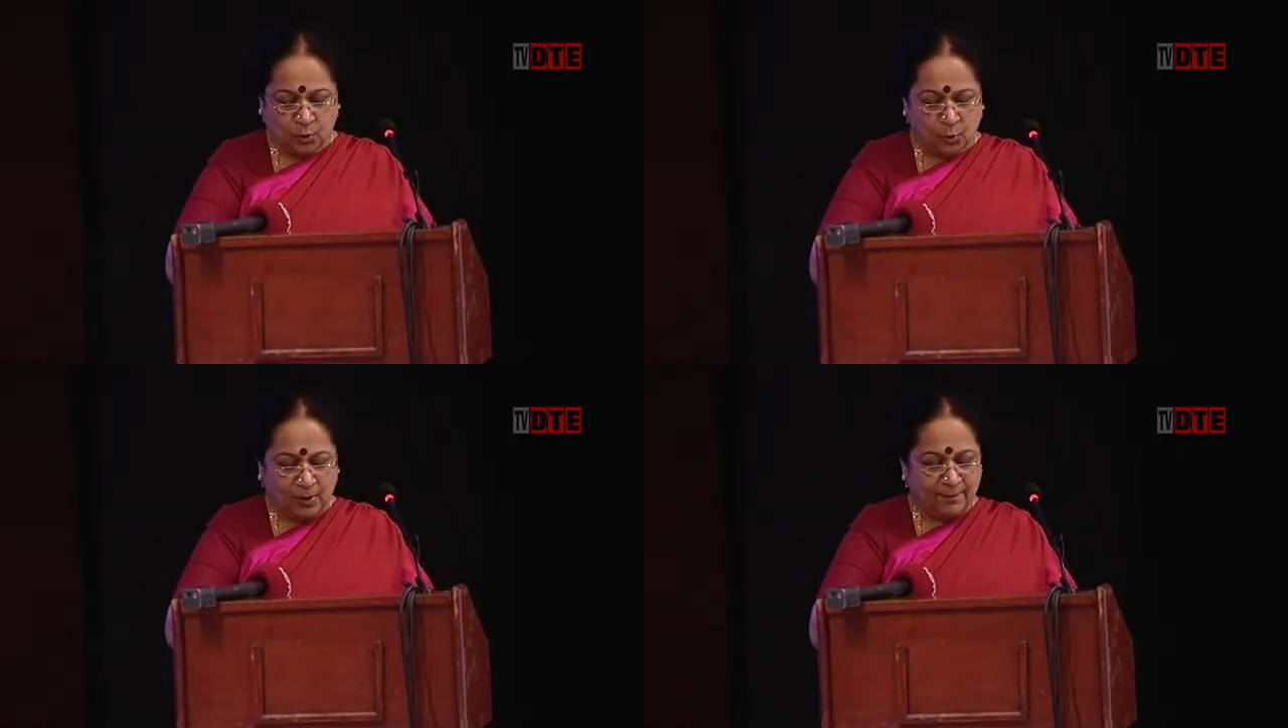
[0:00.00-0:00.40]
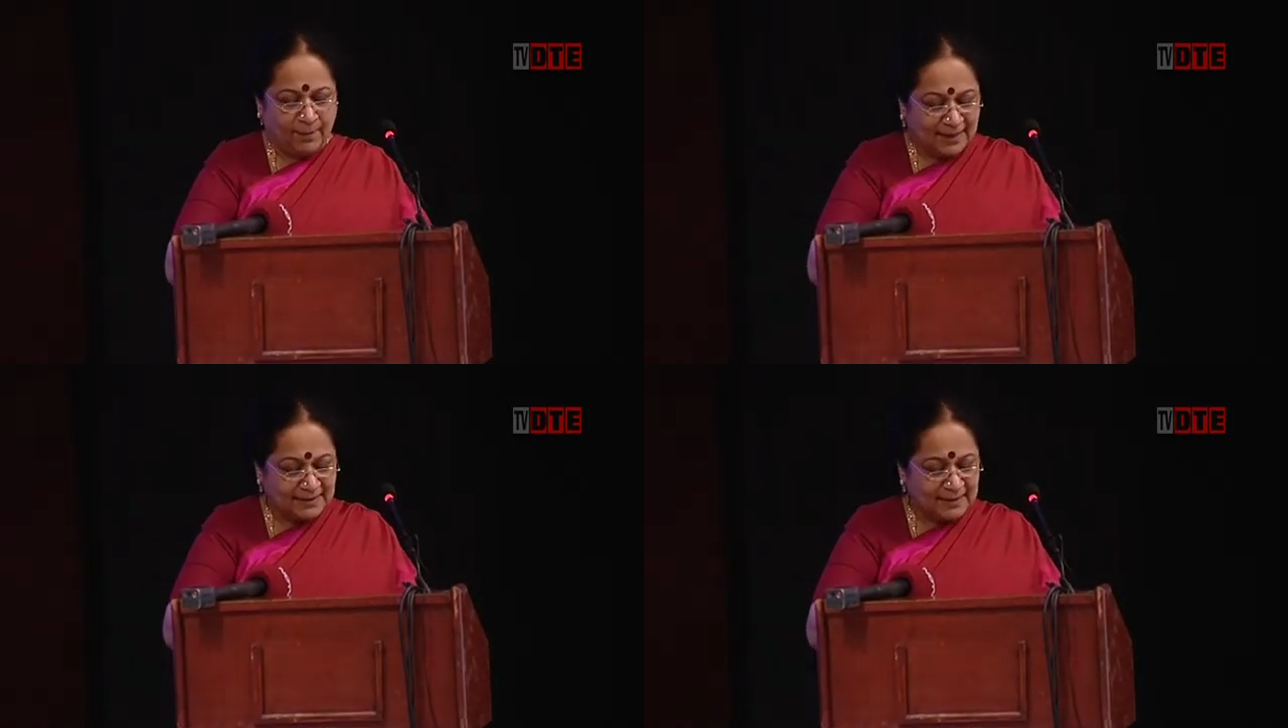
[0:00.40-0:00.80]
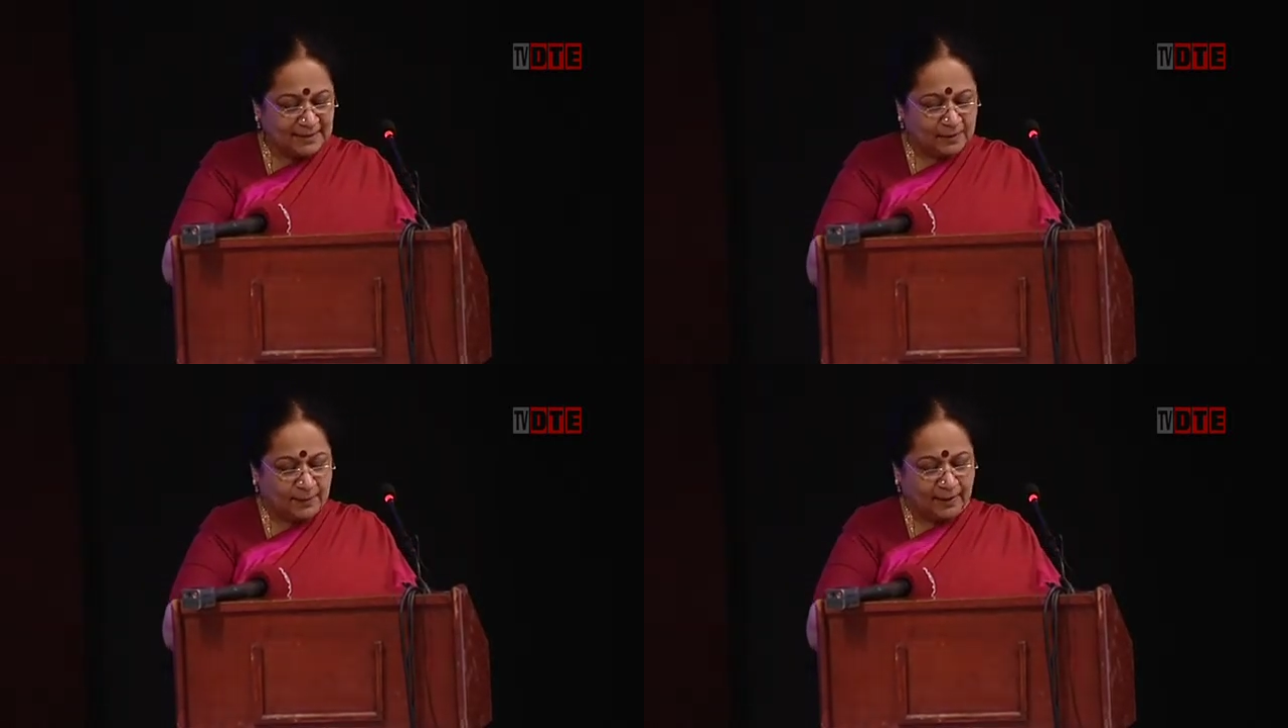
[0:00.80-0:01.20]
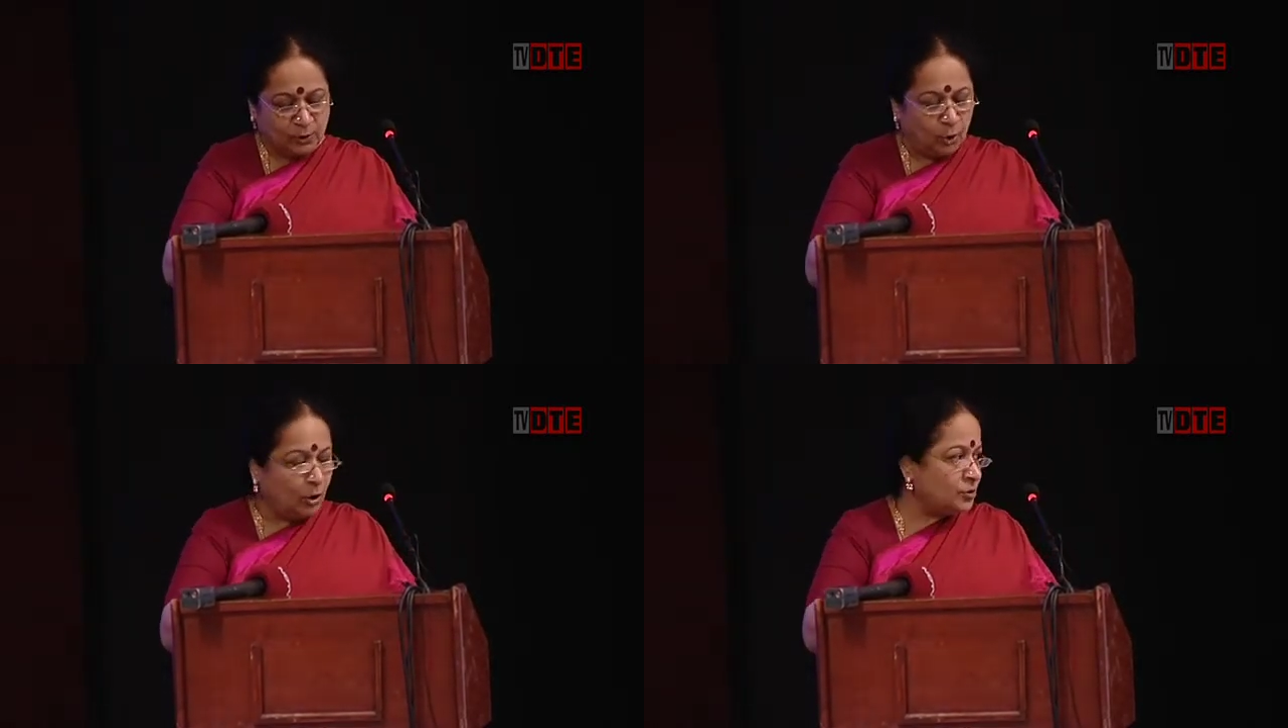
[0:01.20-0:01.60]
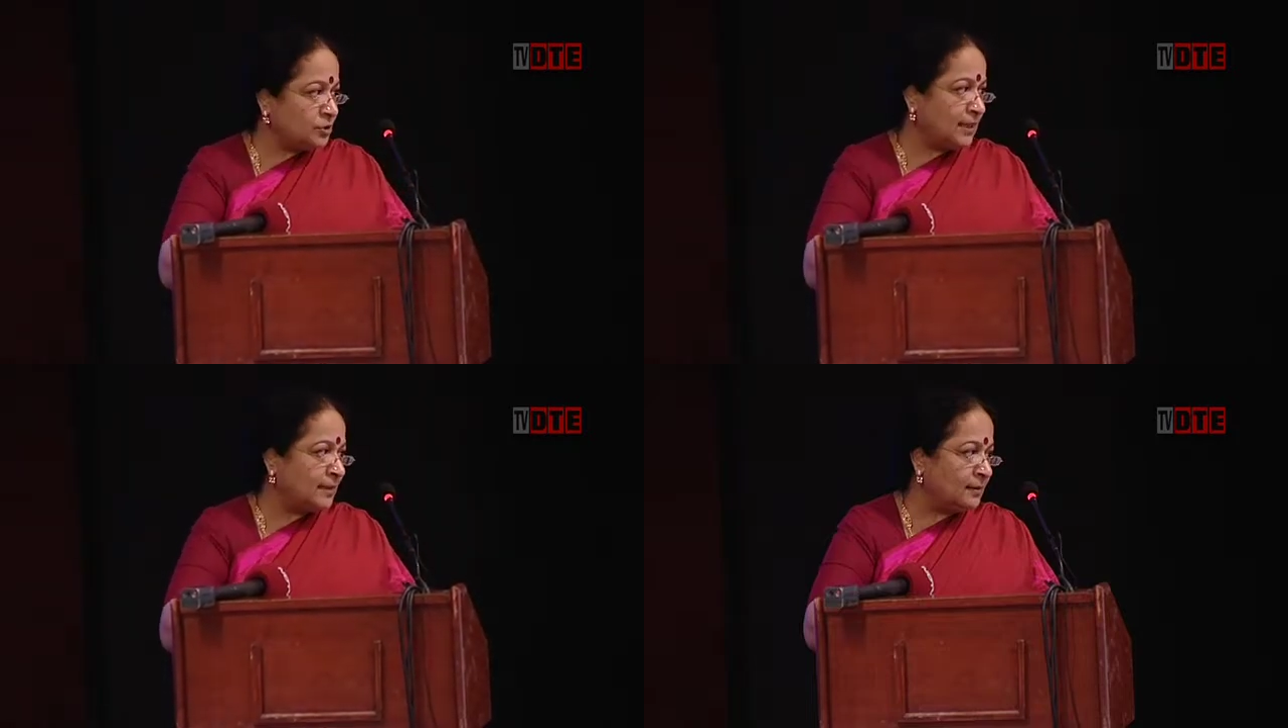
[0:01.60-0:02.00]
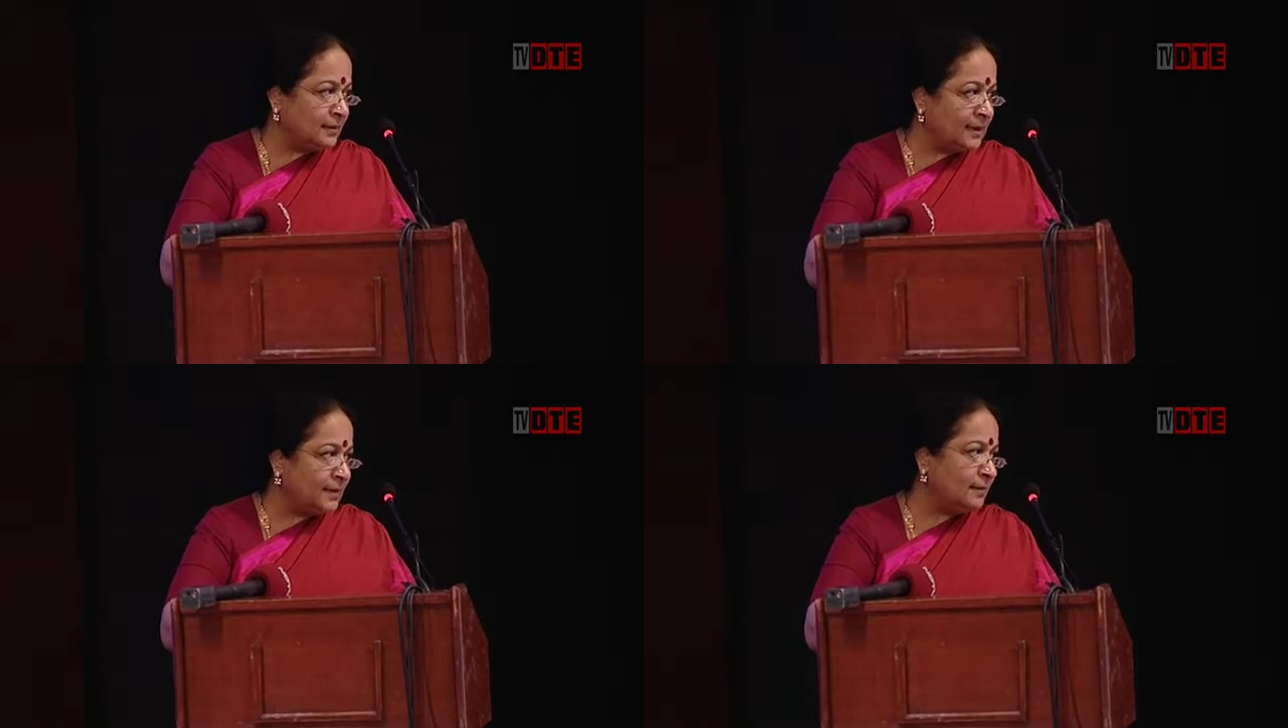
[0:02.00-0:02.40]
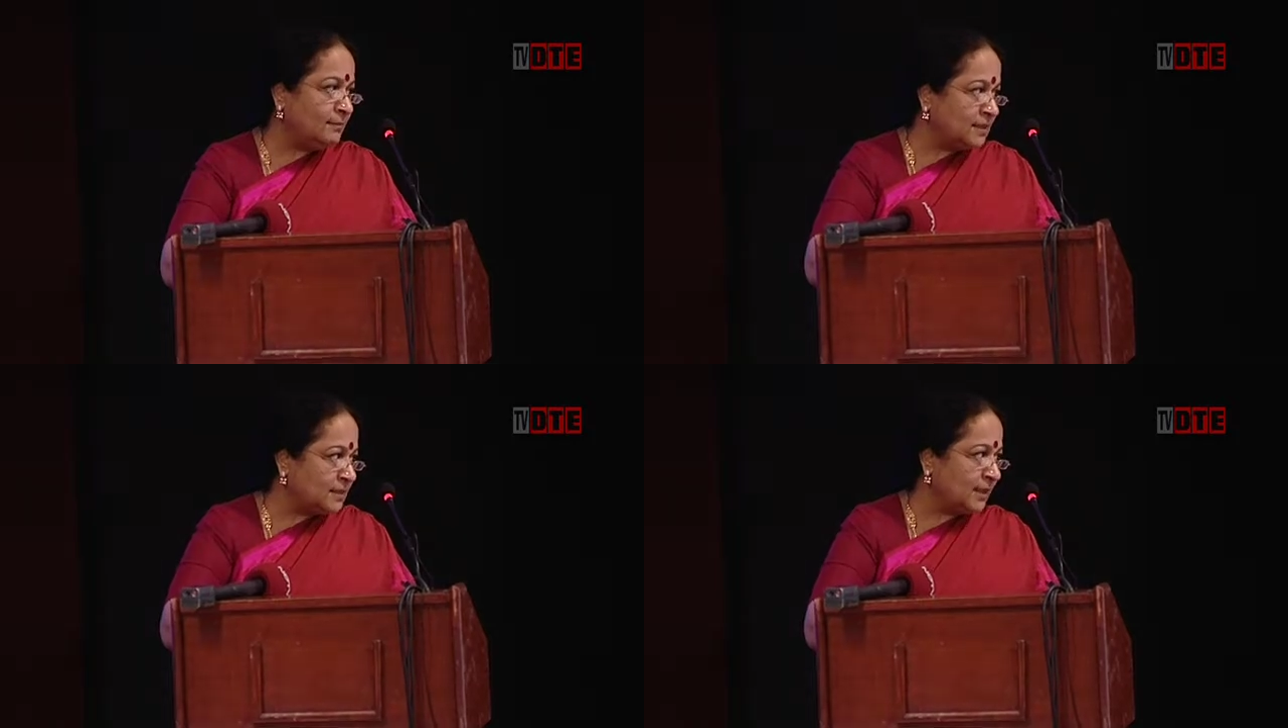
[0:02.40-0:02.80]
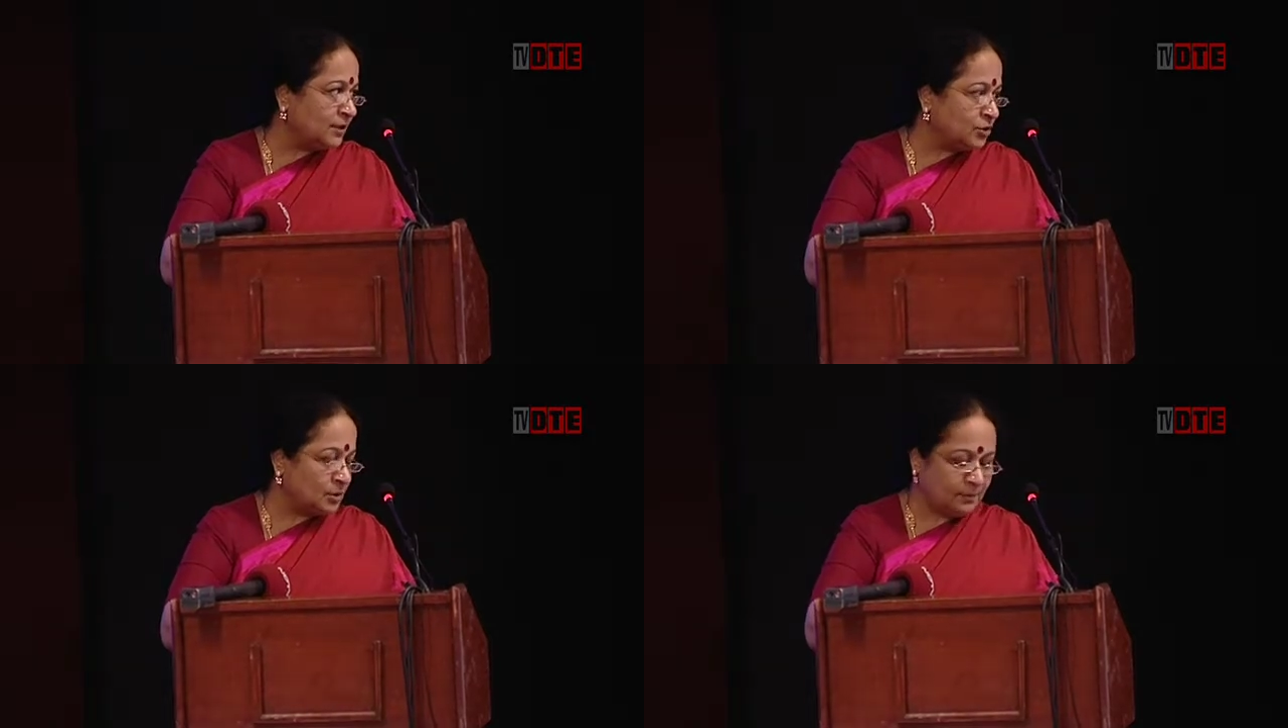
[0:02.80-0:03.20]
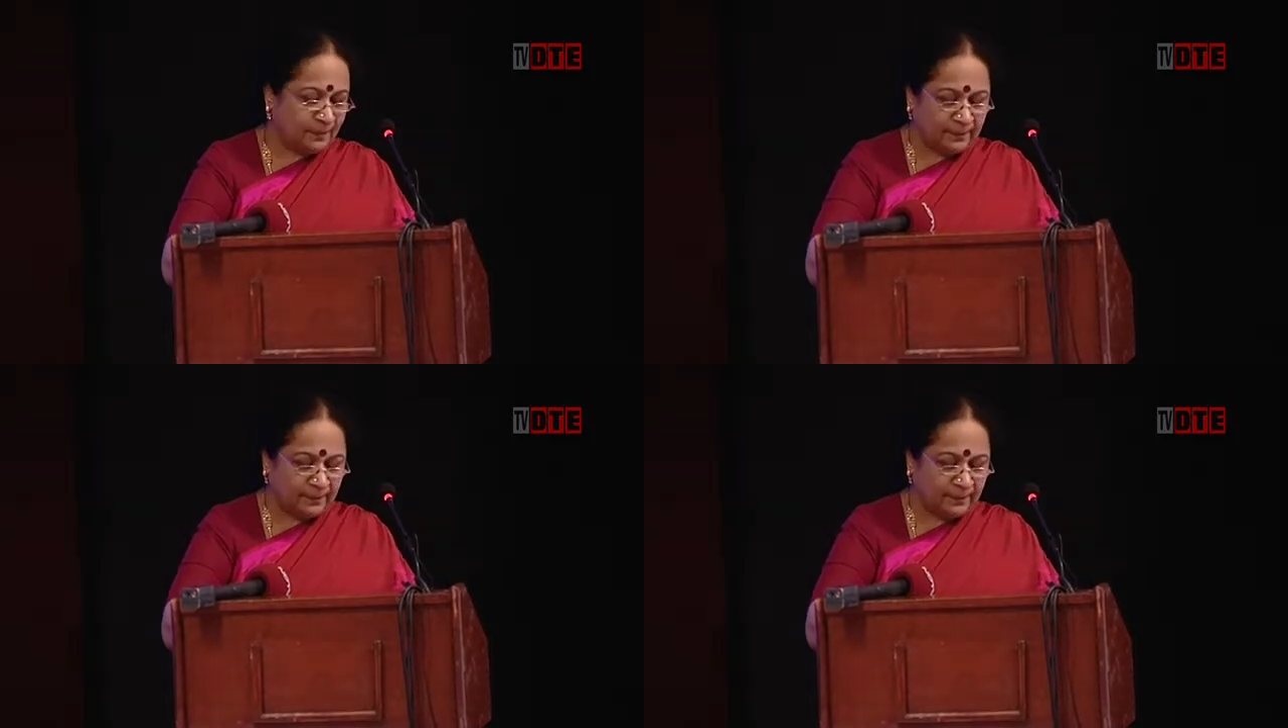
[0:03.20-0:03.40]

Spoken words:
who are mandated by law to take the lead in mitigation,